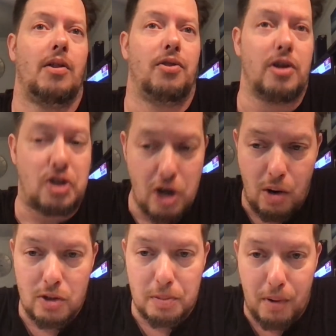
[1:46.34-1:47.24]
The
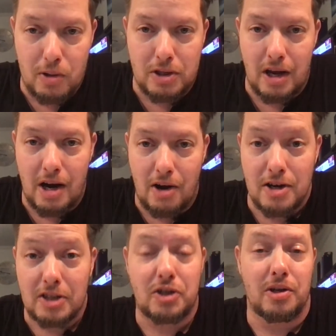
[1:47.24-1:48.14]
show was supposed to air
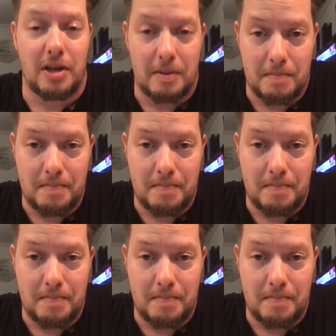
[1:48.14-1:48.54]
yesterday.